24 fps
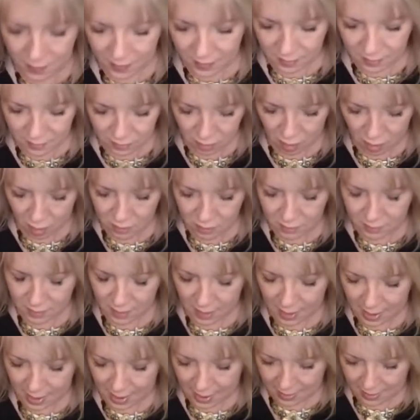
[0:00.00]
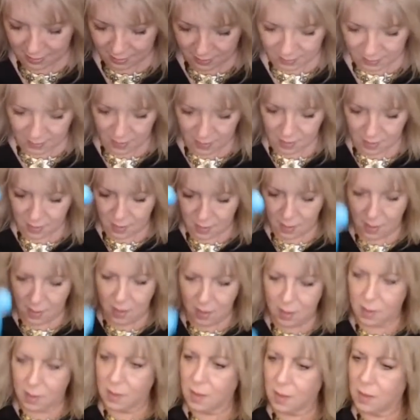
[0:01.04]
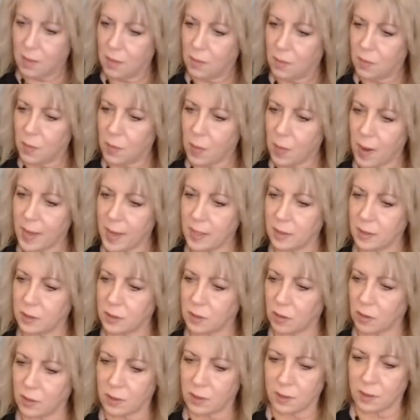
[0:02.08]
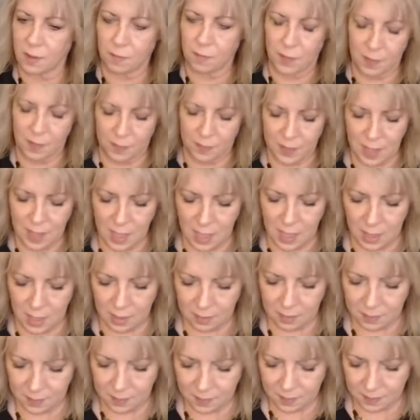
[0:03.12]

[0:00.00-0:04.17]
This starts at, we're probably going to start this at 15.